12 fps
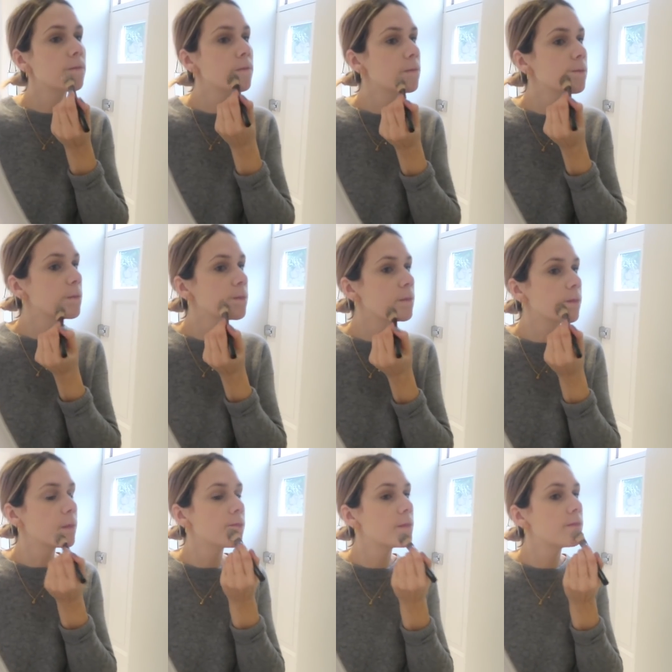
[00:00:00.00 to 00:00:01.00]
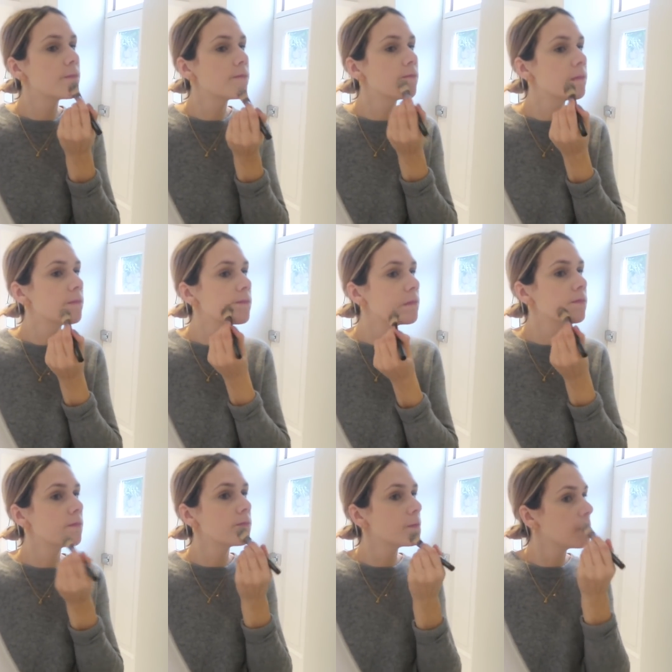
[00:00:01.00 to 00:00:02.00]
I can be watching them play
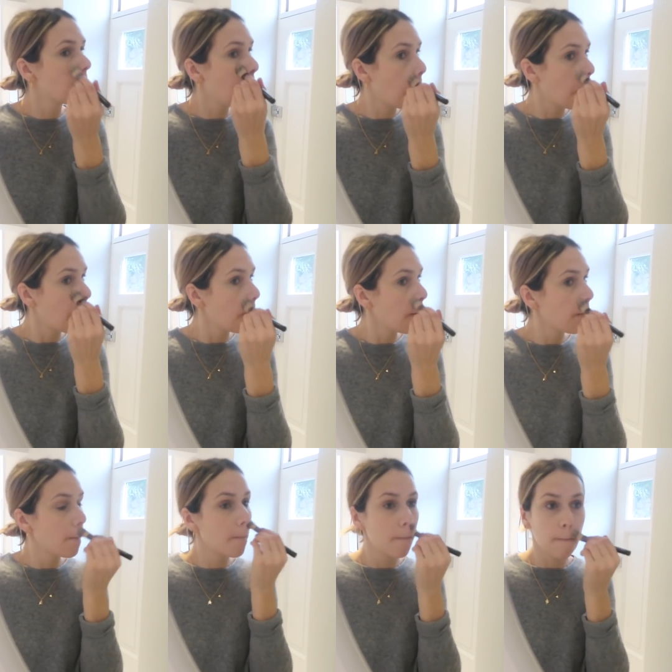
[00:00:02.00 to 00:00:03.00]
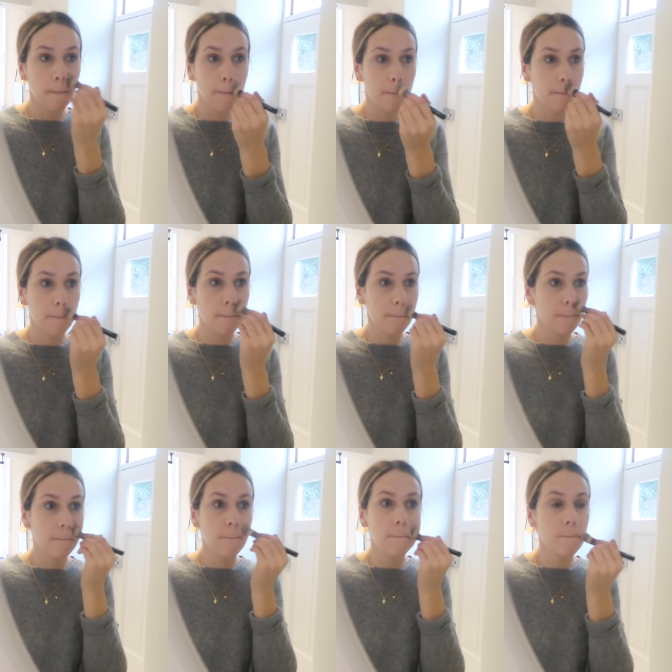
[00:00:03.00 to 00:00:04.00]
while doing my makeup.
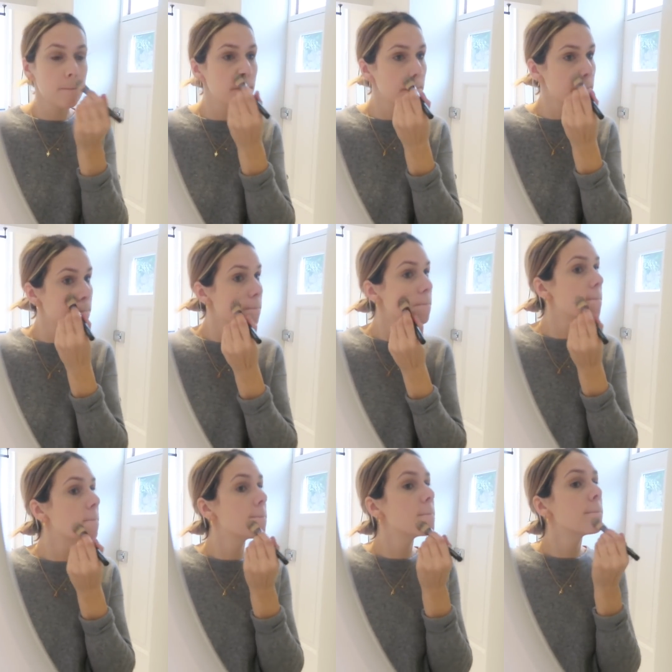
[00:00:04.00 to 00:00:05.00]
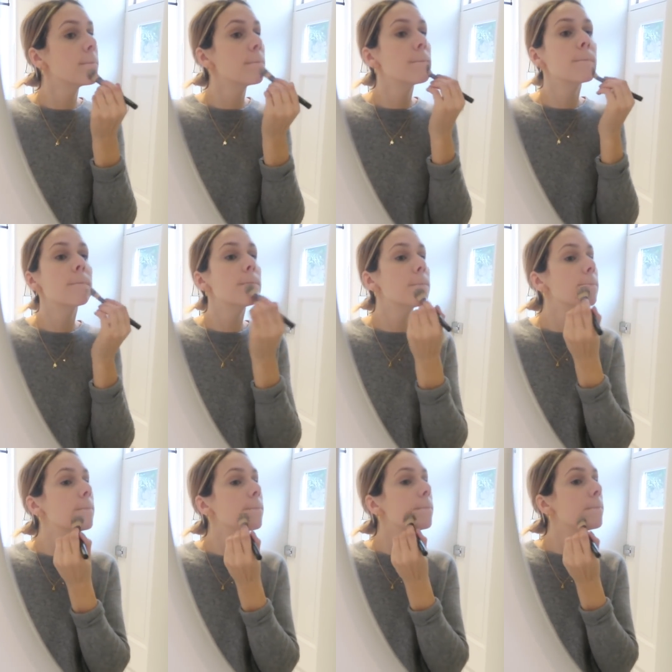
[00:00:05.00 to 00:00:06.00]
And then often by this point Jet's
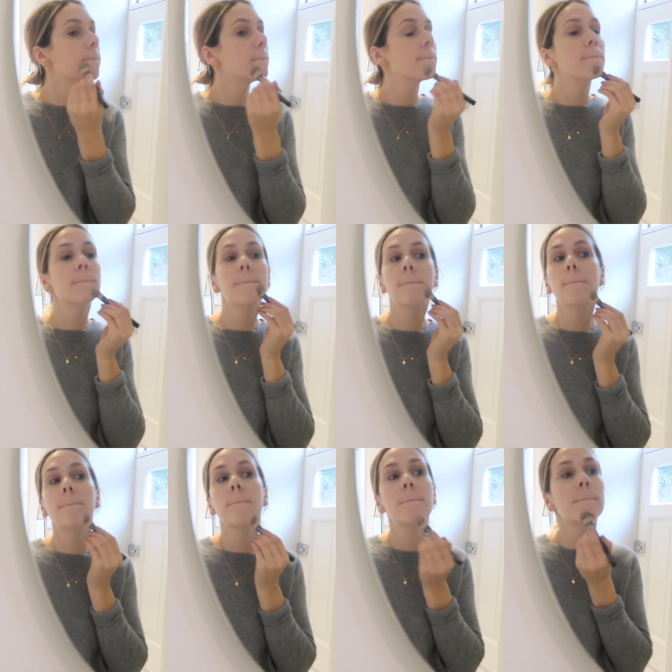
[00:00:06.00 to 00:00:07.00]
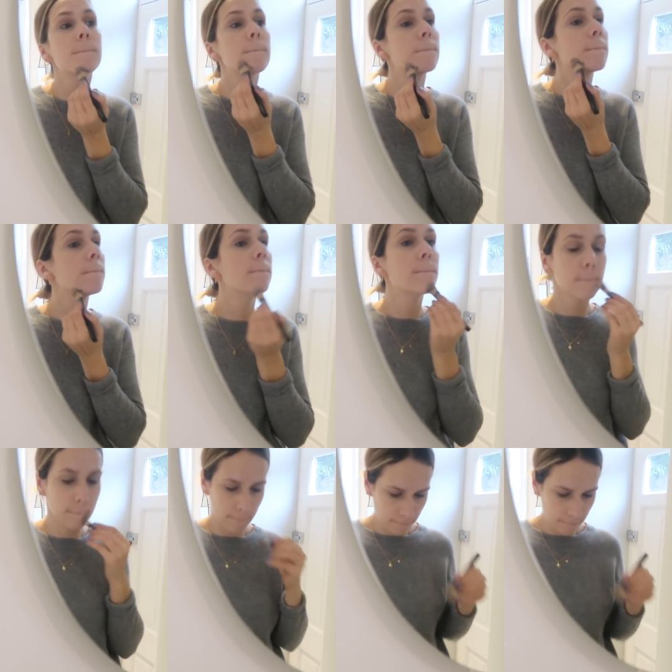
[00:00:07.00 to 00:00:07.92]
ready for either another round of breakfast, or he